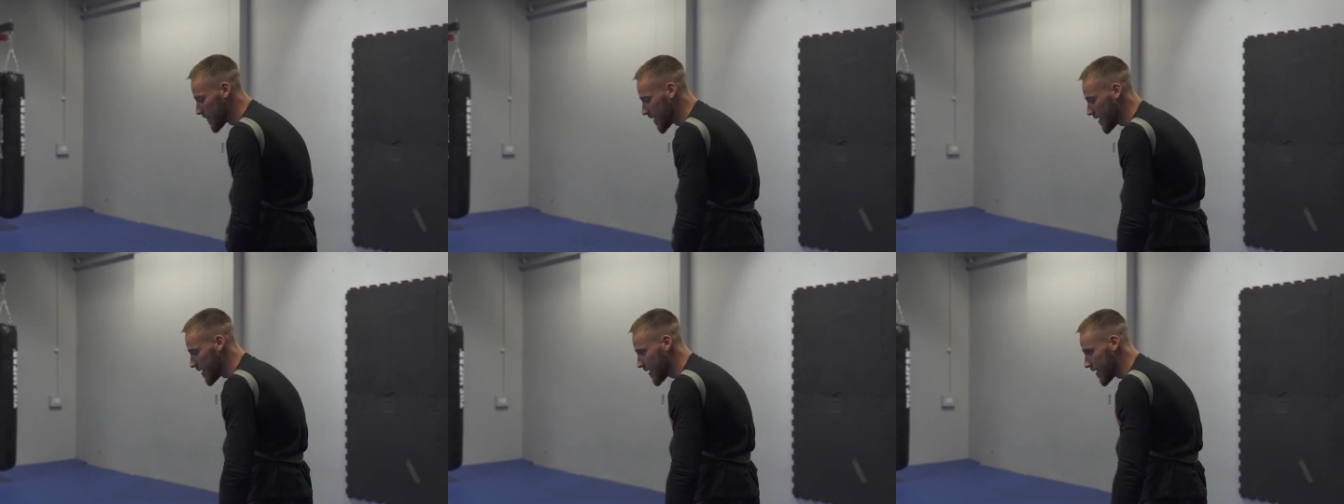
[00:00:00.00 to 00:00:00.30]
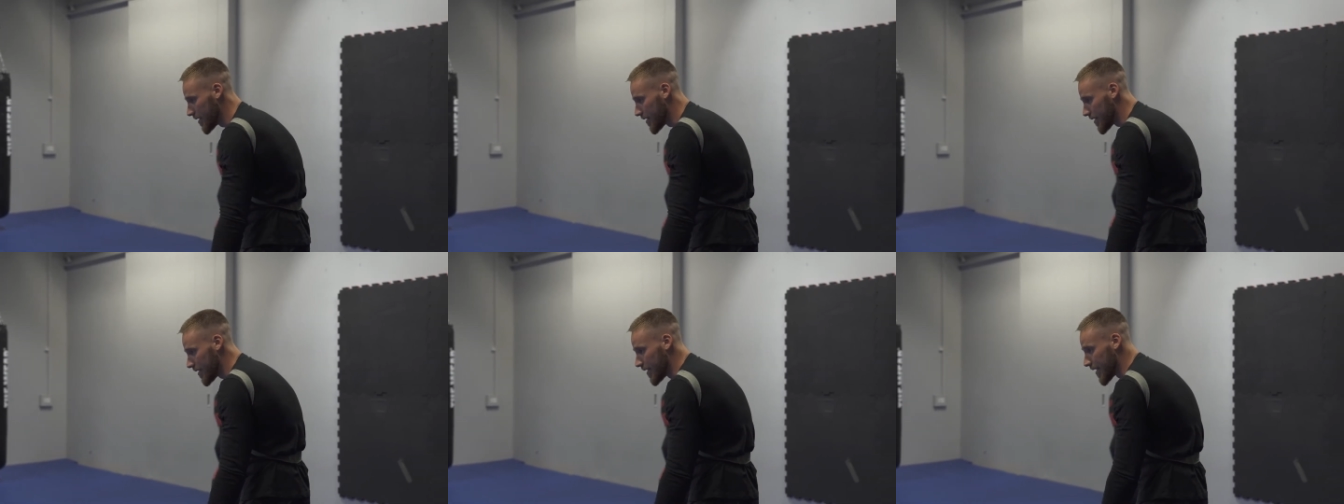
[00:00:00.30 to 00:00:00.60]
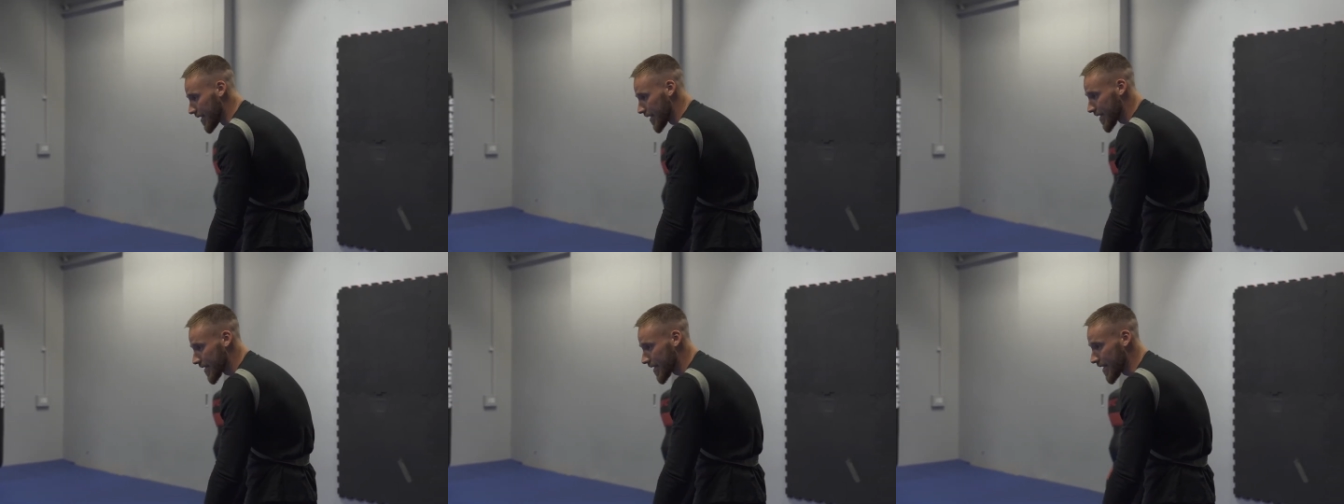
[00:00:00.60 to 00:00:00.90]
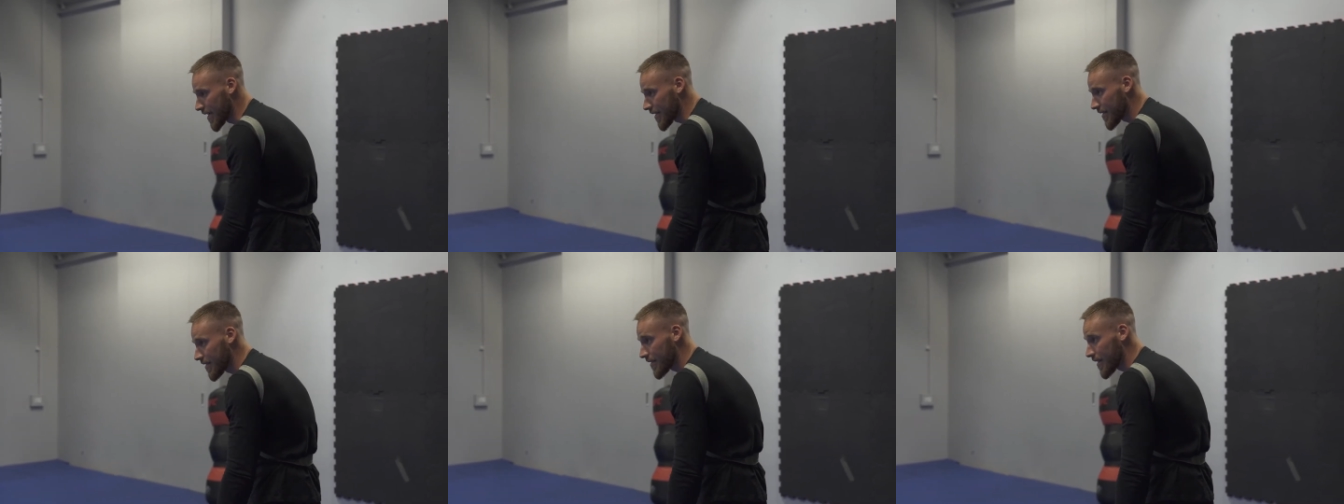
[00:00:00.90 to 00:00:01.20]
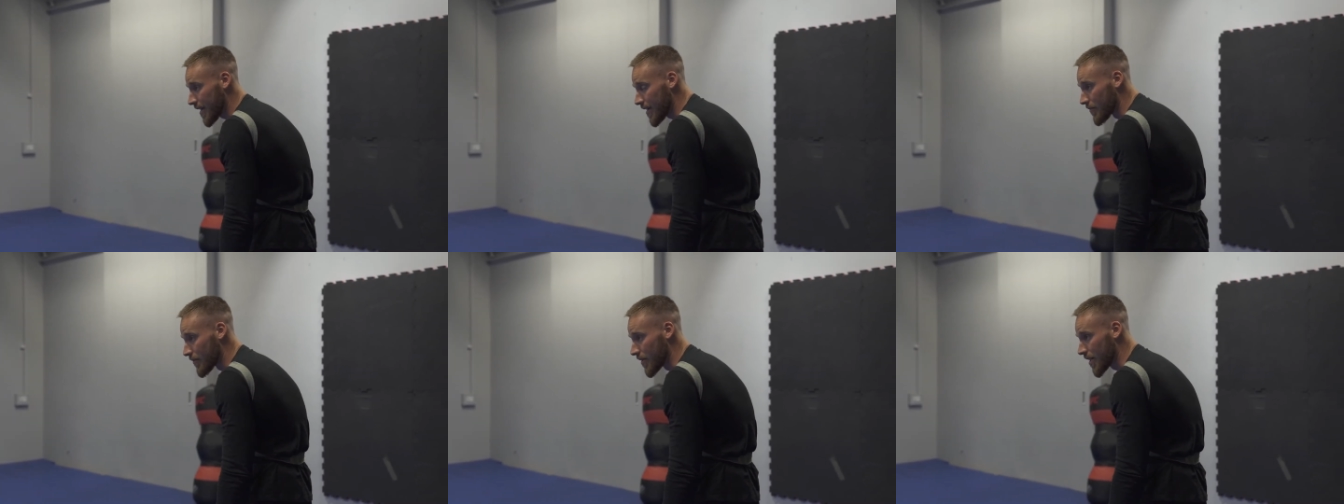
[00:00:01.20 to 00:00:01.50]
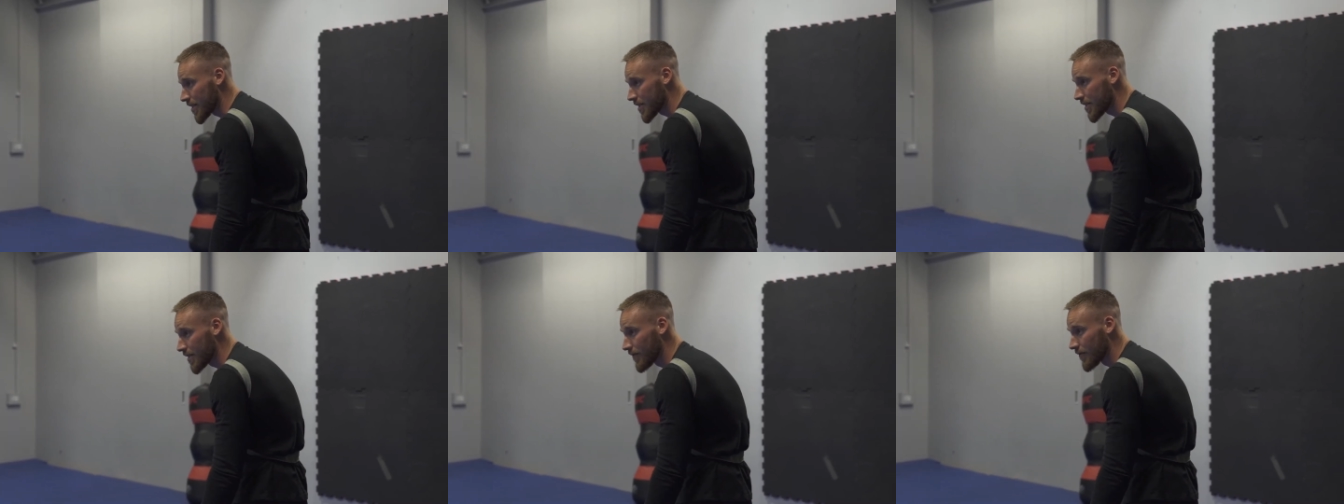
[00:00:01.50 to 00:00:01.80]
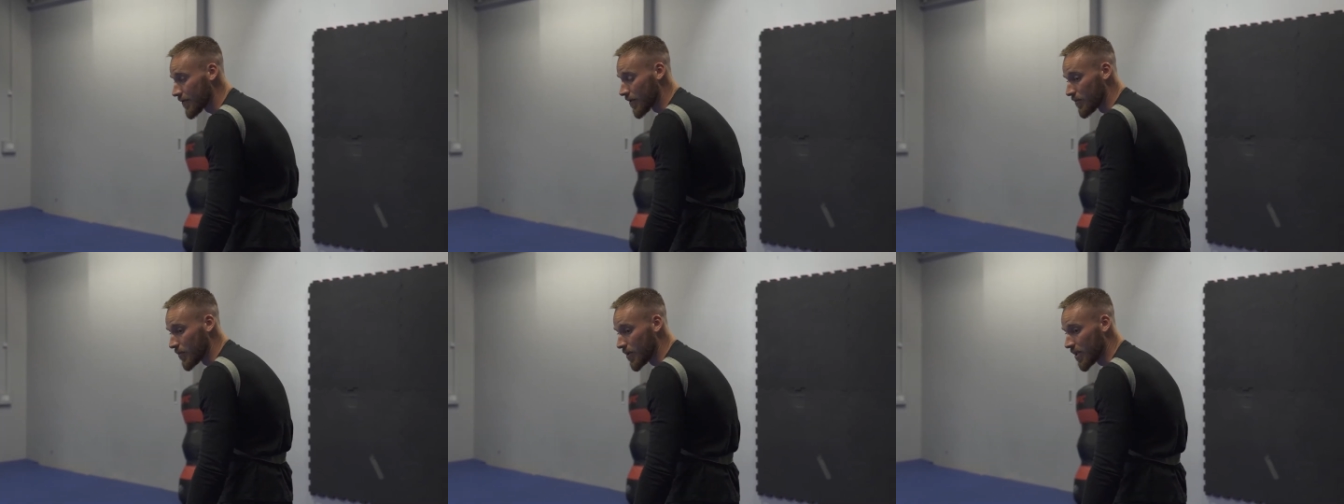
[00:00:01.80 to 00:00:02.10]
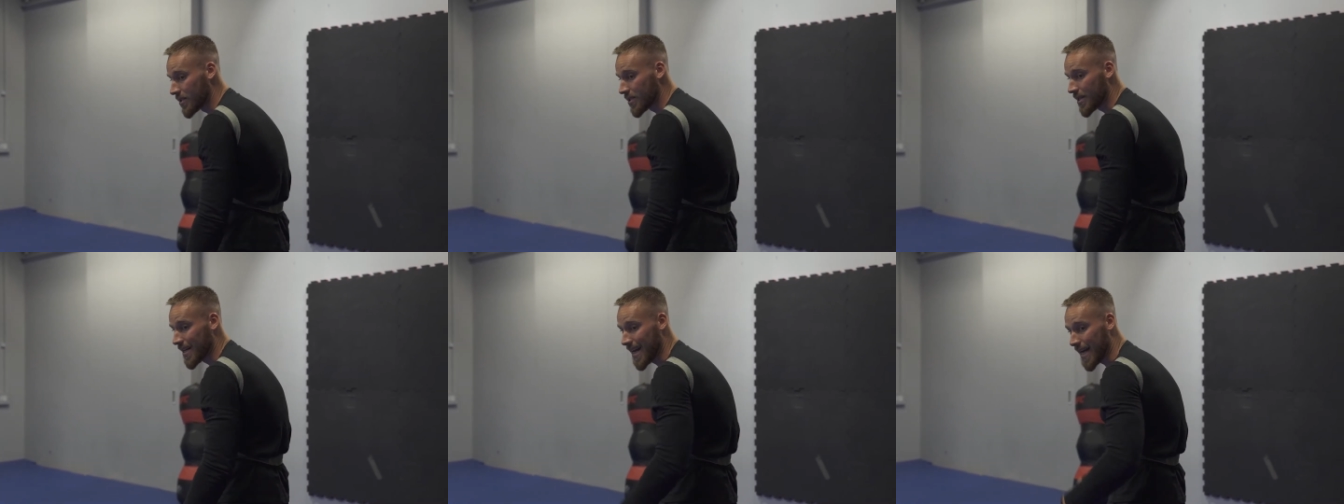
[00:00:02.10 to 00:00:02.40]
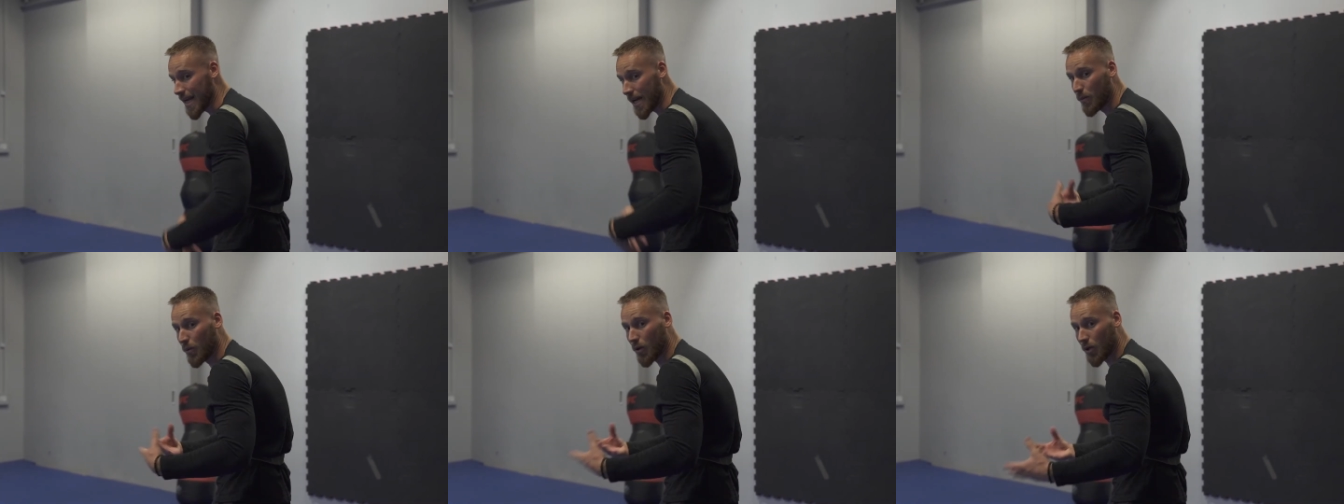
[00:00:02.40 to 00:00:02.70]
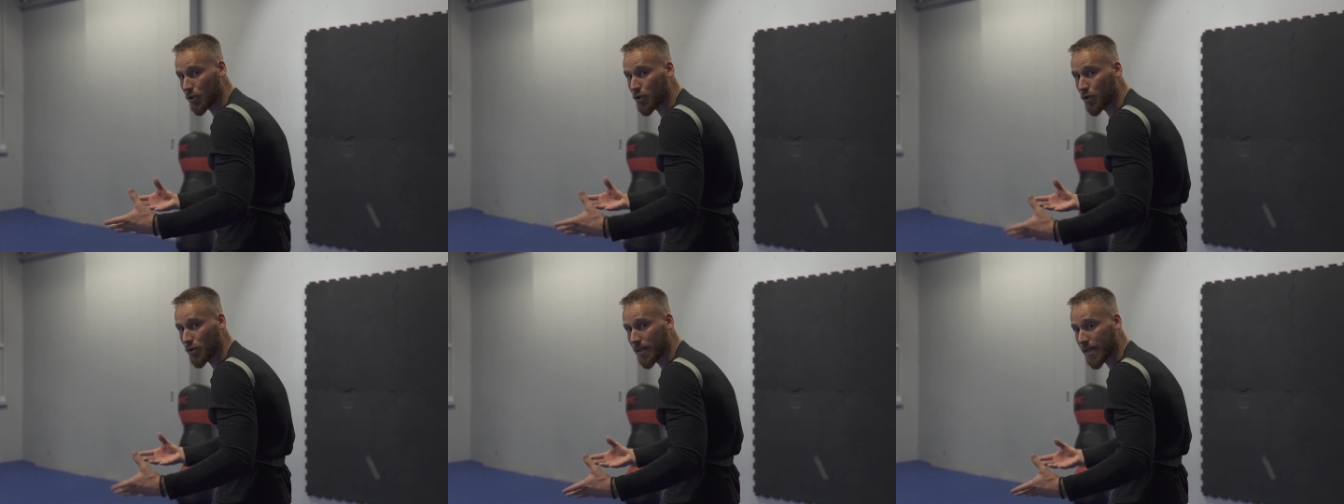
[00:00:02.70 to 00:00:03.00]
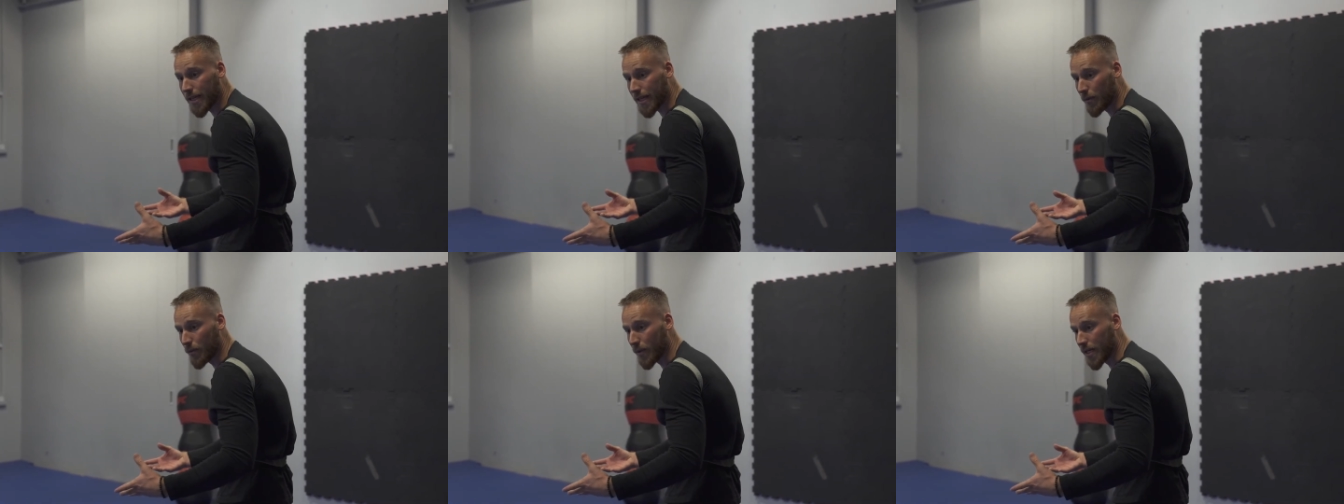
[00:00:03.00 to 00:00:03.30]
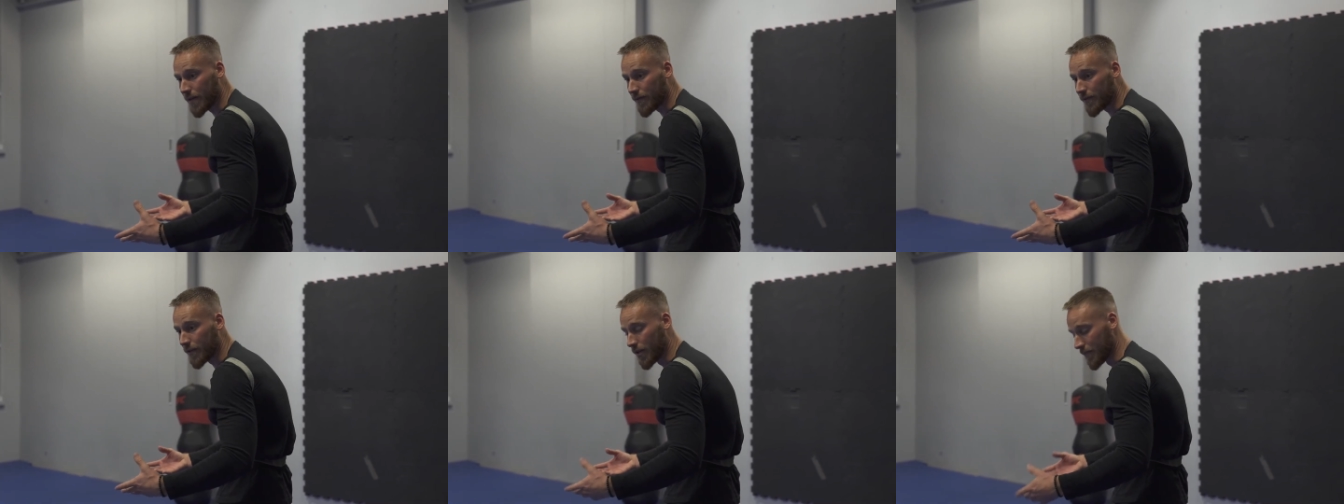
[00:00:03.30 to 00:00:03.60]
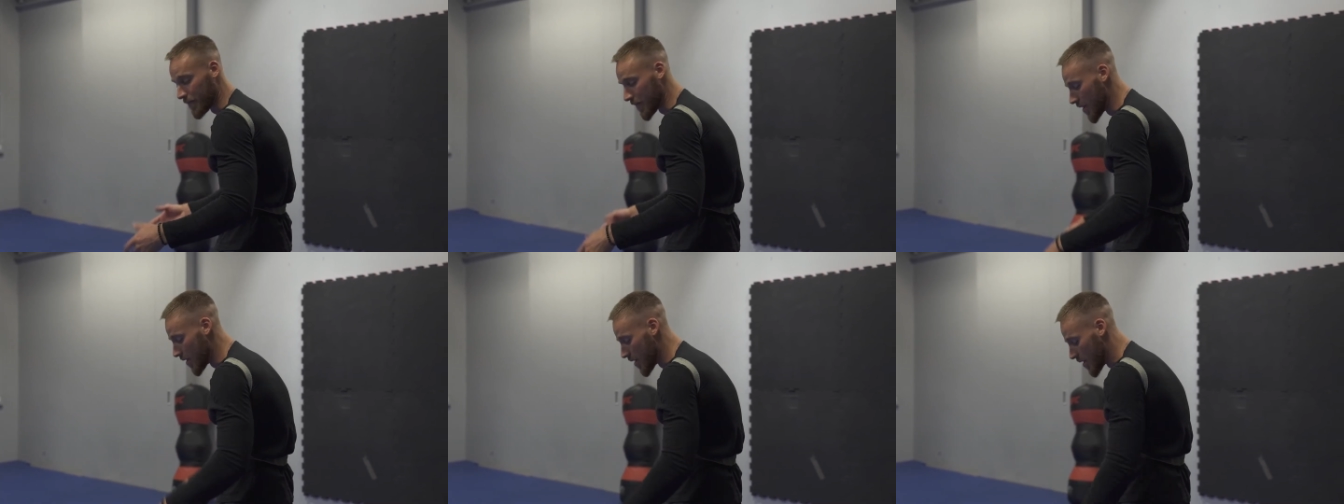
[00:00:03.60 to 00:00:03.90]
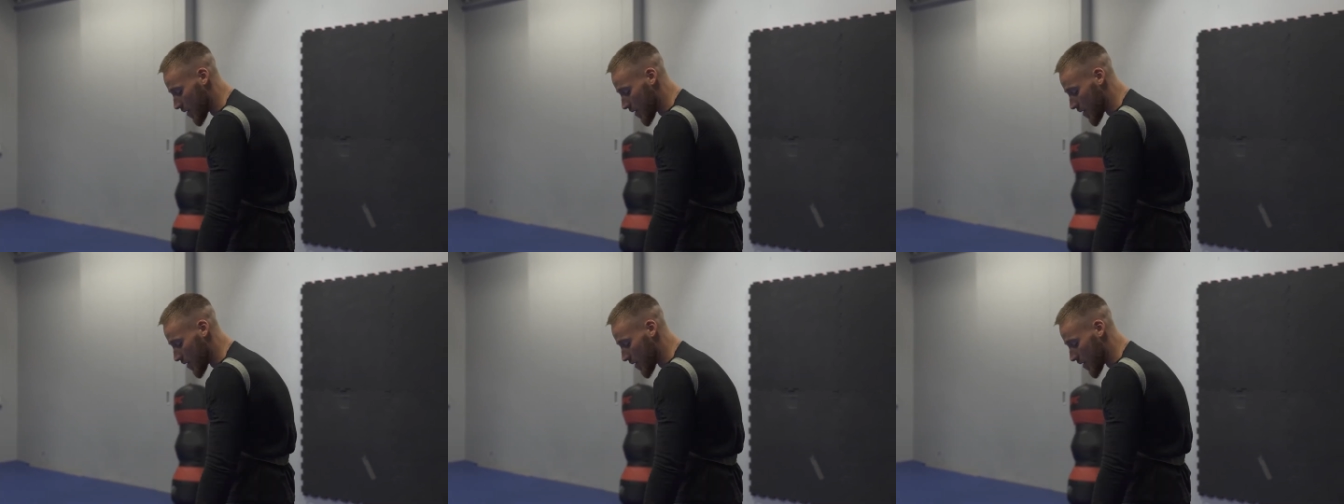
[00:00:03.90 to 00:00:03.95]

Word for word: me in the exact direction from which I want to get away from.